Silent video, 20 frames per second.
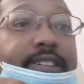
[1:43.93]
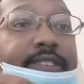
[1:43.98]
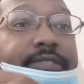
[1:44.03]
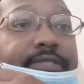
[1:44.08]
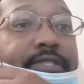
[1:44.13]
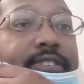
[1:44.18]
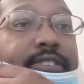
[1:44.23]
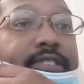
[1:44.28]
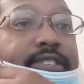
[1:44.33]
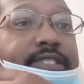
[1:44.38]

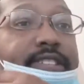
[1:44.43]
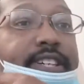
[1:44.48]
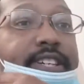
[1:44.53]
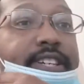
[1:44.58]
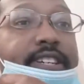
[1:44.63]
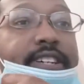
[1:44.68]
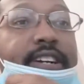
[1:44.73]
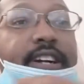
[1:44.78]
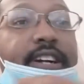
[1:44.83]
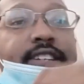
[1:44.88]
for his
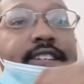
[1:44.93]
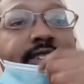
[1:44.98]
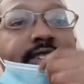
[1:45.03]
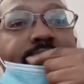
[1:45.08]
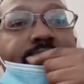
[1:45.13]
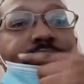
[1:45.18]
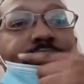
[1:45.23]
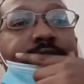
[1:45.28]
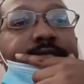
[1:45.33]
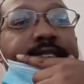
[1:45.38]
skin color.
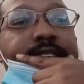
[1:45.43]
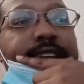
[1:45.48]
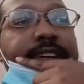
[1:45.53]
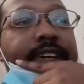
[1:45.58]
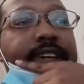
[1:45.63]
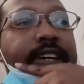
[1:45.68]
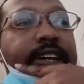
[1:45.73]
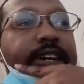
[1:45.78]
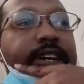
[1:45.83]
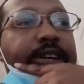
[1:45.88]

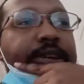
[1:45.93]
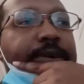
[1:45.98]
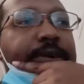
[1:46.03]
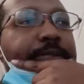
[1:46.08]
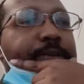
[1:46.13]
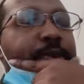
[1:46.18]
It